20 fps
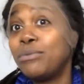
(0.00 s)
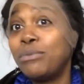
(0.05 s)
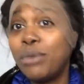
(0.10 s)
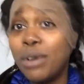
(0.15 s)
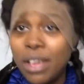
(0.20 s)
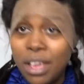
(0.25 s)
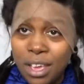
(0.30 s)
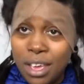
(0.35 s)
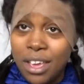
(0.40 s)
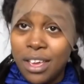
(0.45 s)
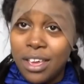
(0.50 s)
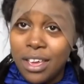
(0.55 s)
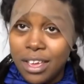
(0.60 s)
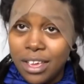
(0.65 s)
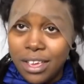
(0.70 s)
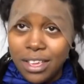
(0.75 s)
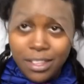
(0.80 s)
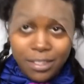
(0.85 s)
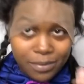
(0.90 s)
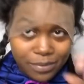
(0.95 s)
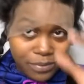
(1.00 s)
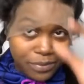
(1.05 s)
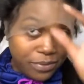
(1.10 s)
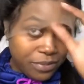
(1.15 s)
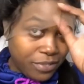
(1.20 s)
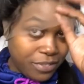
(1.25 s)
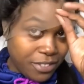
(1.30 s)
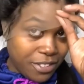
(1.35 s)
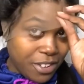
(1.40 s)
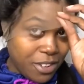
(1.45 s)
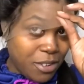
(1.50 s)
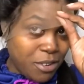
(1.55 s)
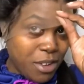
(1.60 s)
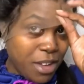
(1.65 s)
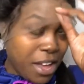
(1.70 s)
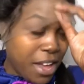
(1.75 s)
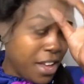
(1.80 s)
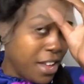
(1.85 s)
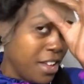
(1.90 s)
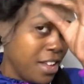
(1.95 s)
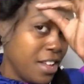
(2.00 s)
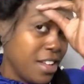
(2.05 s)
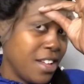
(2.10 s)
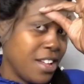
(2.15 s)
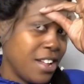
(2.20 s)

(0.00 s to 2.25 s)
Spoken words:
wig. Okay?